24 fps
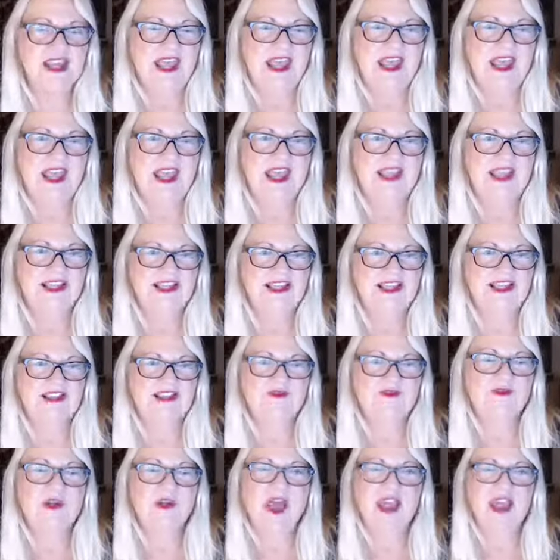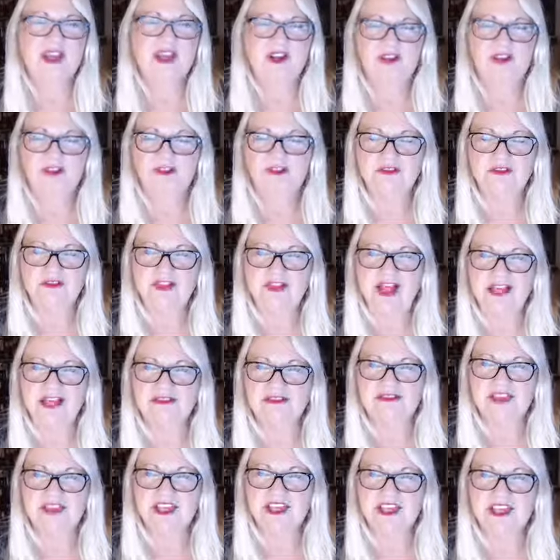and it's vital, I
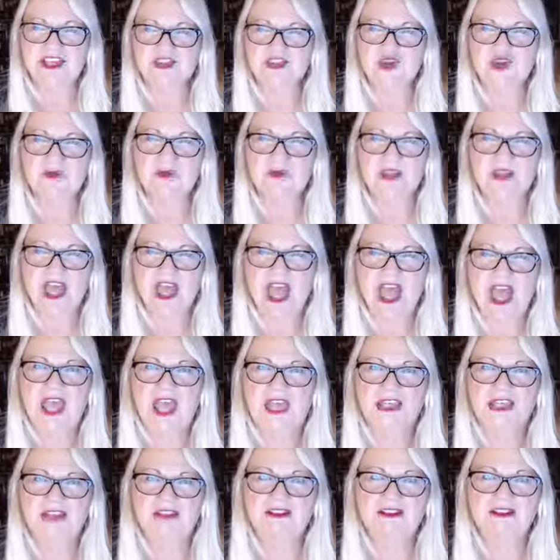think, as humankind.